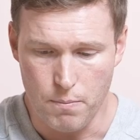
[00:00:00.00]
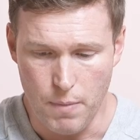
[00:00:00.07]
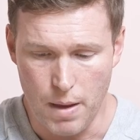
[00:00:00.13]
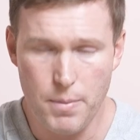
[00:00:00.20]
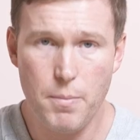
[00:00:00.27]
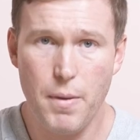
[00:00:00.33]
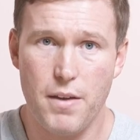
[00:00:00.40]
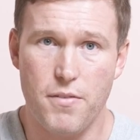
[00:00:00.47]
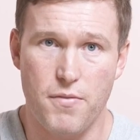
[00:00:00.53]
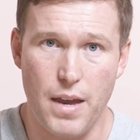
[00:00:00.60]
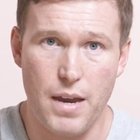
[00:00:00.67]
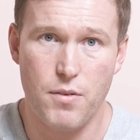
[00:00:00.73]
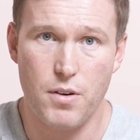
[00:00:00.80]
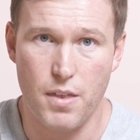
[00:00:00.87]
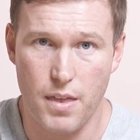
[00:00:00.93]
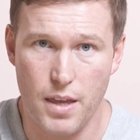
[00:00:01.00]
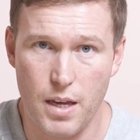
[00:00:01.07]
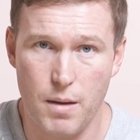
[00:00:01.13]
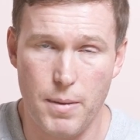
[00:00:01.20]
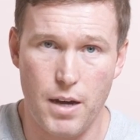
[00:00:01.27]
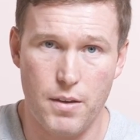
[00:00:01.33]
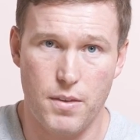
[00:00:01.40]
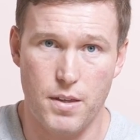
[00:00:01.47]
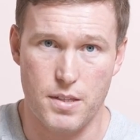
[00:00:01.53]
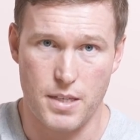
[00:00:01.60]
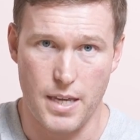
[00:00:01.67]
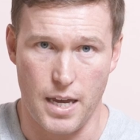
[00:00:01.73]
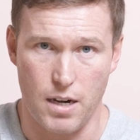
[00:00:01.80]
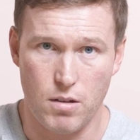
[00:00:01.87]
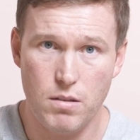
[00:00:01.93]
Maybe my favorite thing about this
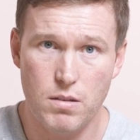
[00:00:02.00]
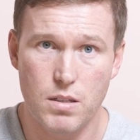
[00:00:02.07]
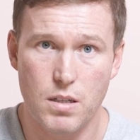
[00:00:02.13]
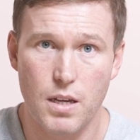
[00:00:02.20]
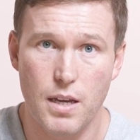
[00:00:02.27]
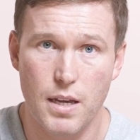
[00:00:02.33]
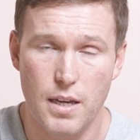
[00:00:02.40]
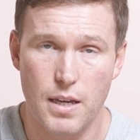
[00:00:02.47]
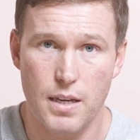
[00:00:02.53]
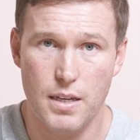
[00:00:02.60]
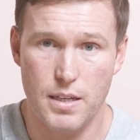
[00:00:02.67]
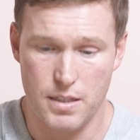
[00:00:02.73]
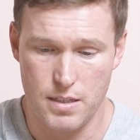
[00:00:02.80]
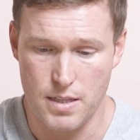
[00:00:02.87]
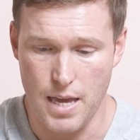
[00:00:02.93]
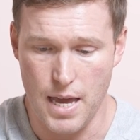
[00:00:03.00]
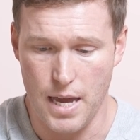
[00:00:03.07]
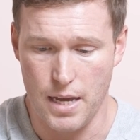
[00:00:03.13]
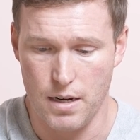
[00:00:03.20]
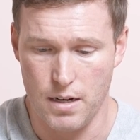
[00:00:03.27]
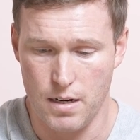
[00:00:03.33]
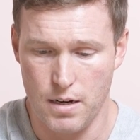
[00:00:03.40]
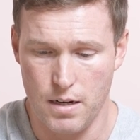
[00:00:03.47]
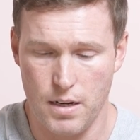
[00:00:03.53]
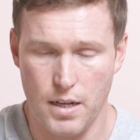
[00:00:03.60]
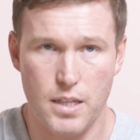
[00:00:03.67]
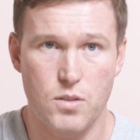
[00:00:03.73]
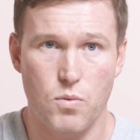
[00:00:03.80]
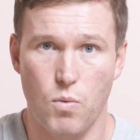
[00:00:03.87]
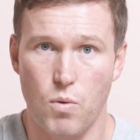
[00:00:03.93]
kettle is that
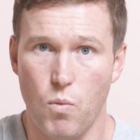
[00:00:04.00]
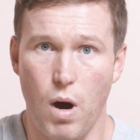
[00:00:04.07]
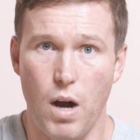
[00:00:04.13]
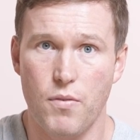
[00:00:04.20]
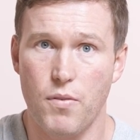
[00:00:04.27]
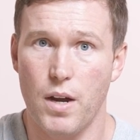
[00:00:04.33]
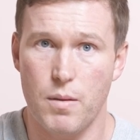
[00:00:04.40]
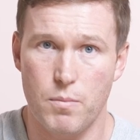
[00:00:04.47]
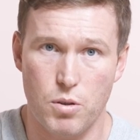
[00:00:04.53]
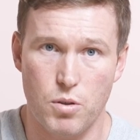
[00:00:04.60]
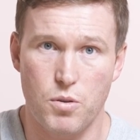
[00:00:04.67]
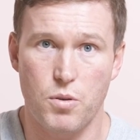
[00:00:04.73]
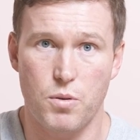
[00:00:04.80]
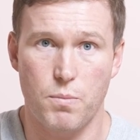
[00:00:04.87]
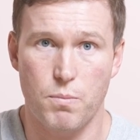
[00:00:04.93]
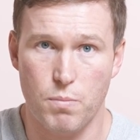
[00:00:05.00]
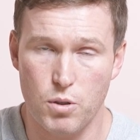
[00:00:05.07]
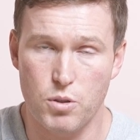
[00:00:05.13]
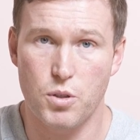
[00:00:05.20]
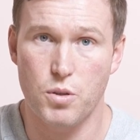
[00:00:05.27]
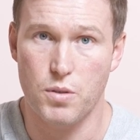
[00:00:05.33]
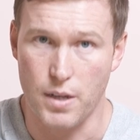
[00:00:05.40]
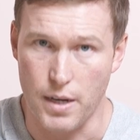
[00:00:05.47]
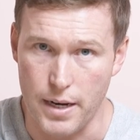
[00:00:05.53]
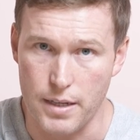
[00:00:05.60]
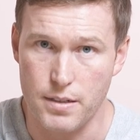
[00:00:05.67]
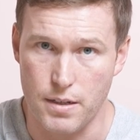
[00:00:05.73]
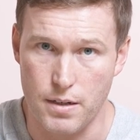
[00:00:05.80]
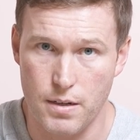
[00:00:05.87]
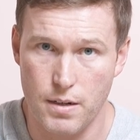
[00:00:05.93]
it's Wi-Fi and Bluetooth
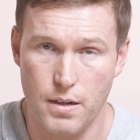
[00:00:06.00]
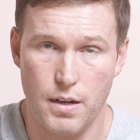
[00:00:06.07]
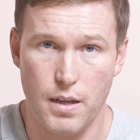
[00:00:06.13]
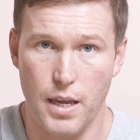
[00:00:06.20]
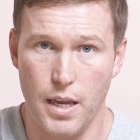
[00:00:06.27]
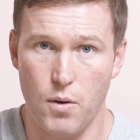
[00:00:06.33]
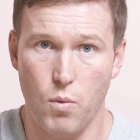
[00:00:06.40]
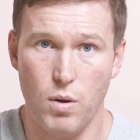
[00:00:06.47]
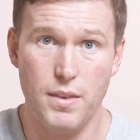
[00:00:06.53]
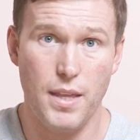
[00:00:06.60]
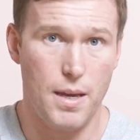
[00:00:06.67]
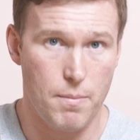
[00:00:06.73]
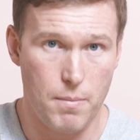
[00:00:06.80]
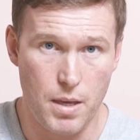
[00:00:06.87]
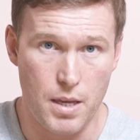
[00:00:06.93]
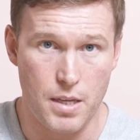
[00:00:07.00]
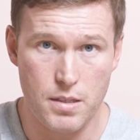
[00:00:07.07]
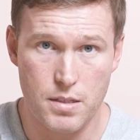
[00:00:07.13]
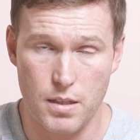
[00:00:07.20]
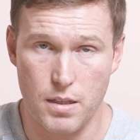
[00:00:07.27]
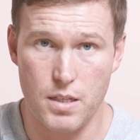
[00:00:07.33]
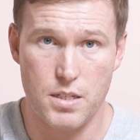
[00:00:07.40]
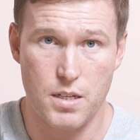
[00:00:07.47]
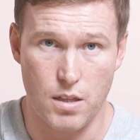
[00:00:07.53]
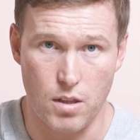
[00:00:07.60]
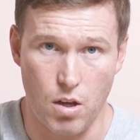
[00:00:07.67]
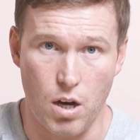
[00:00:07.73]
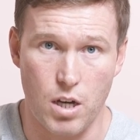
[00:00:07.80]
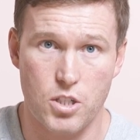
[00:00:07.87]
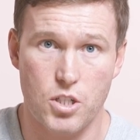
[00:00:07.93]
connected. And what that means, at least at
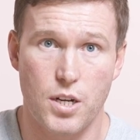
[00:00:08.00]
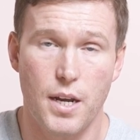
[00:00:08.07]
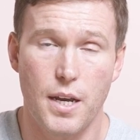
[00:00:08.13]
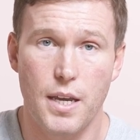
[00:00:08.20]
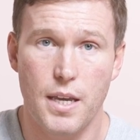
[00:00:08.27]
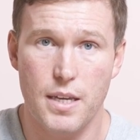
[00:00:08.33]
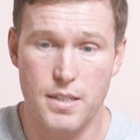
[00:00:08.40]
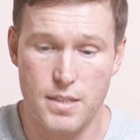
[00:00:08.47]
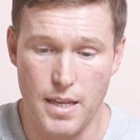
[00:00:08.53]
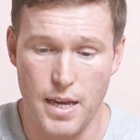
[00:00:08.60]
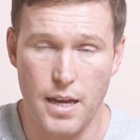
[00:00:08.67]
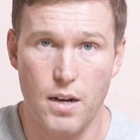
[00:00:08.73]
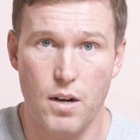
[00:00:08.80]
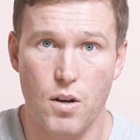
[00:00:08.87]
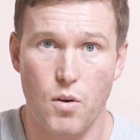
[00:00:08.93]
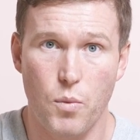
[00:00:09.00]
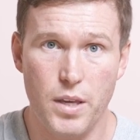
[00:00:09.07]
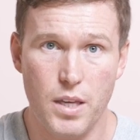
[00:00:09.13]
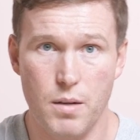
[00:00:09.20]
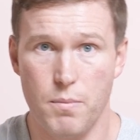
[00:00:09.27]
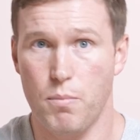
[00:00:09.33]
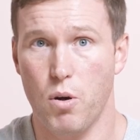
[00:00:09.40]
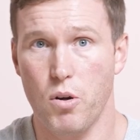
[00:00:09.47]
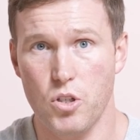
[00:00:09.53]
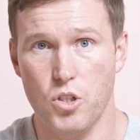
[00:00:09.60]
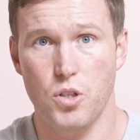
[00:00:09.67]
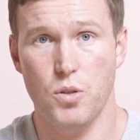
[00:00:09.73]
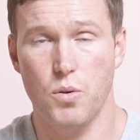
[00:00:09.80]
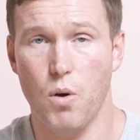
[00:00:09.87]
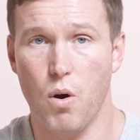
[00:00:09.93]
launch, is that we can
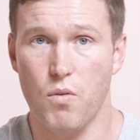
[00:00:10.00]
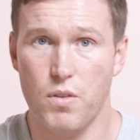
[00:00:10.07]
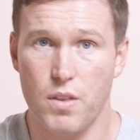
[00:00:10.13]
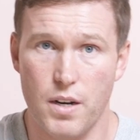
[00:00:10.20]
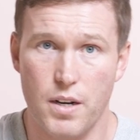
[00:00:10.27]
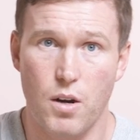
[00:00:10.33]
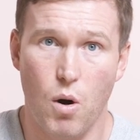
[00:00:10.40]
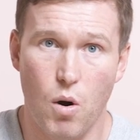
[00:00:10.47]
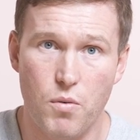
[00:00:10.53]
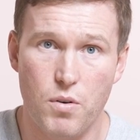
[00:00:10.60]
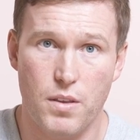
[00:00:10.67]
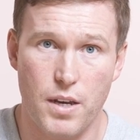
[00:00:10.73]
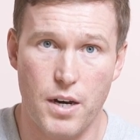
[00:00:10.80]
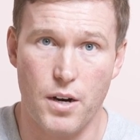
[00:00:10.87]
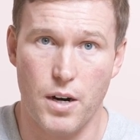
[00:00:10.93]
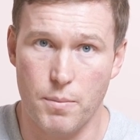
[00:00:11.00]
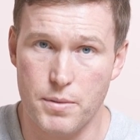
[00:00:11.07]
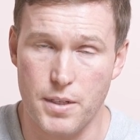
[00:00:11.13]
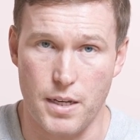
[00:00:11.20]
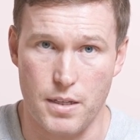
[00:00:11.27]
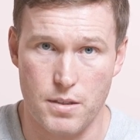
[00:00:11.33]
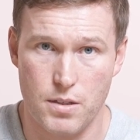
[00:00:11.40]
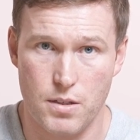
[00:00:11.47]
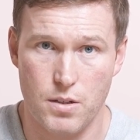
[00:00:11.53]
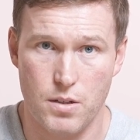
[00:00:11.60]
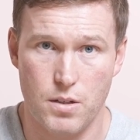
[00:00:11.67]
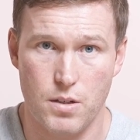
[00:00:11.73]
push you over-the-air updates,